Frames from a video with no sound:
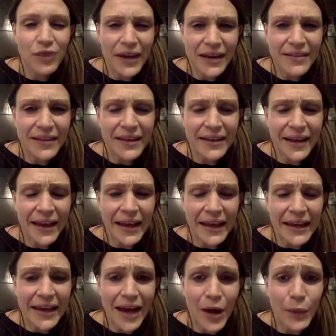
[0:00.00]
I really think that
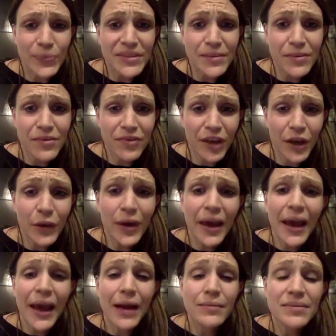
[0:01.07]
it can help some of
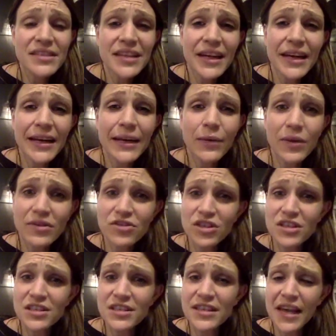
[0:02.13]
you, and particularly
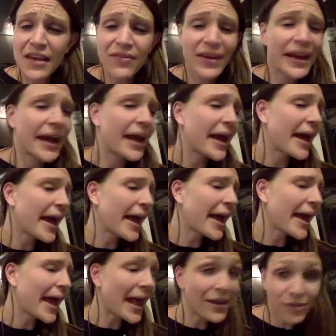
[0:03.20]
with just saving a
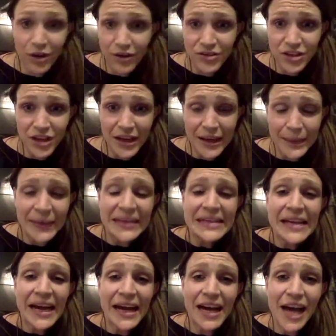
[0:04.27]
hell of a lot of
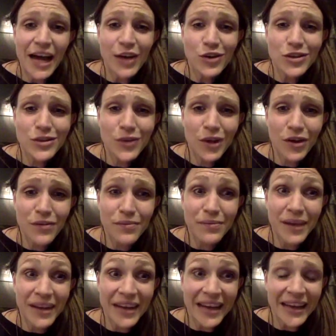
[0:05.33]
time and also a
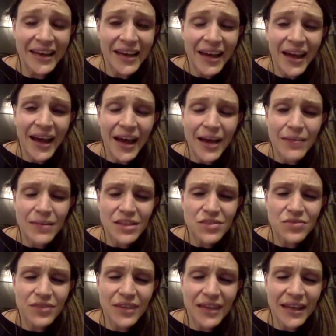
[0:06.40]
lot of money.
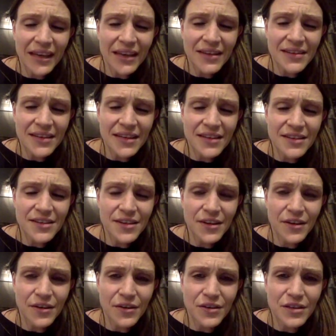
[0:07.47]
It's really easy
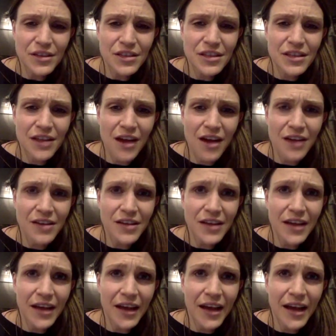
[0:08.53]
to start